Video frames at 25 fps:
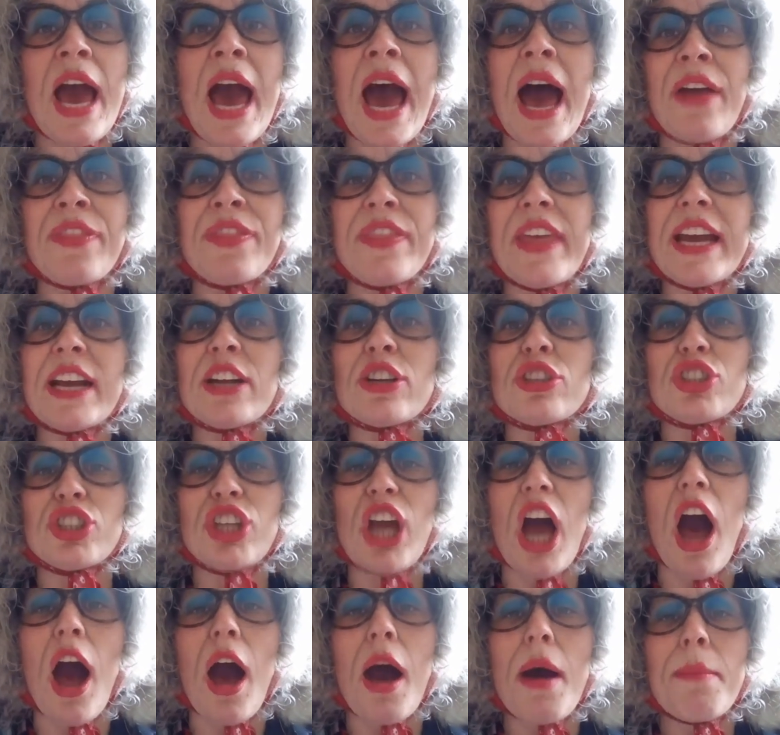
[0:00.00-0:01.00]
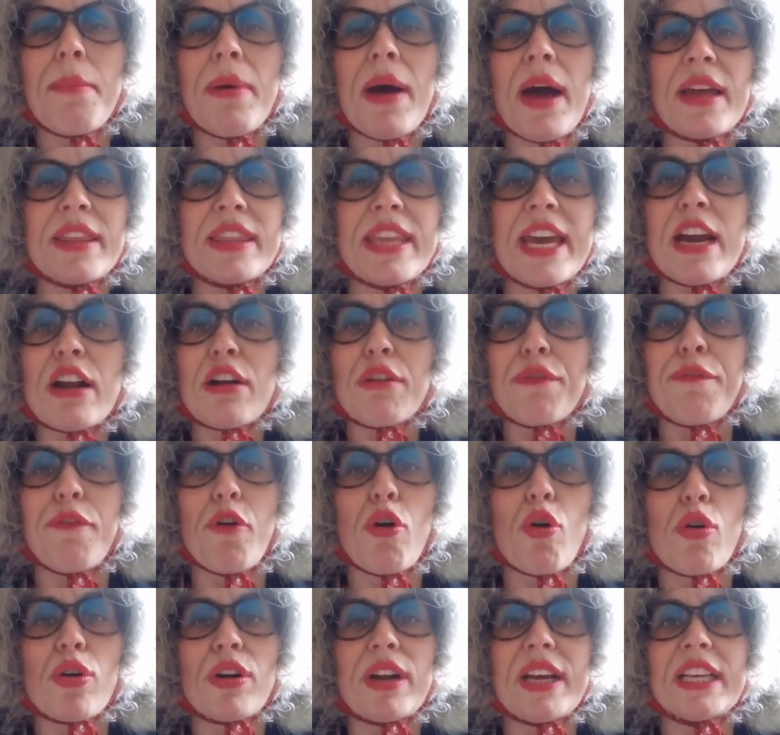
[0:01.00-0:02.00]
and their job,
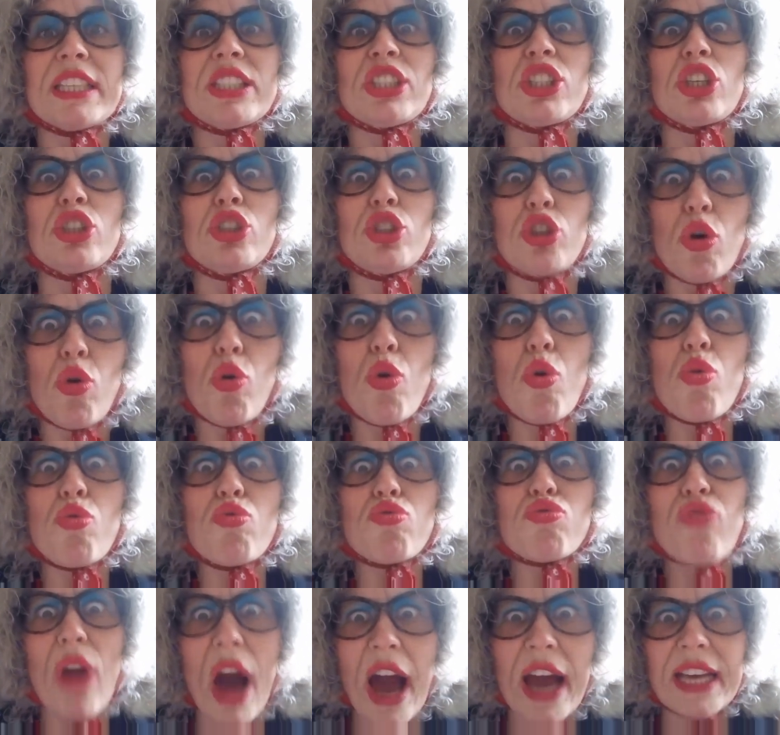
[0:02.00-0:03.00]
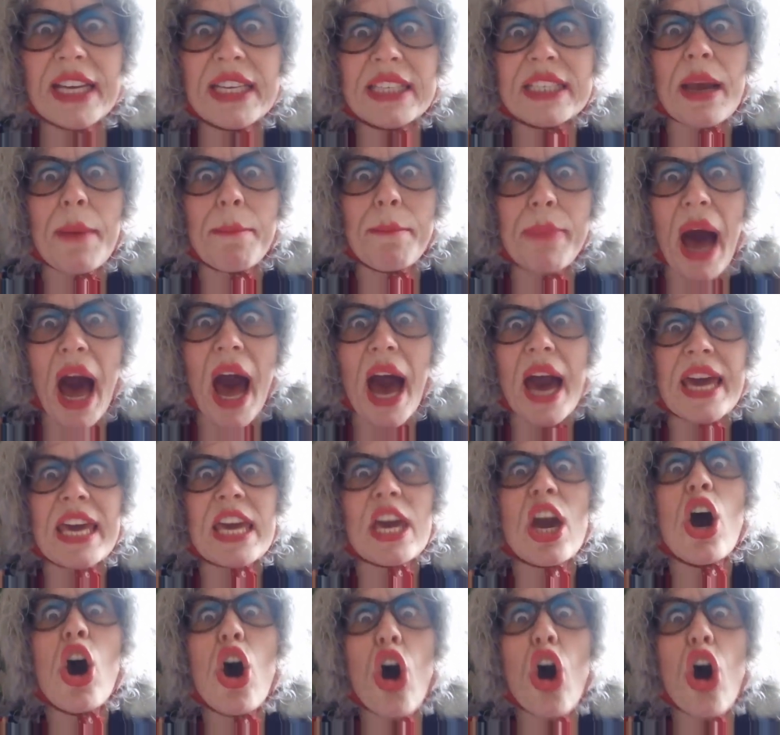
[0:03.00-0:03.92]
therefore, is to do right by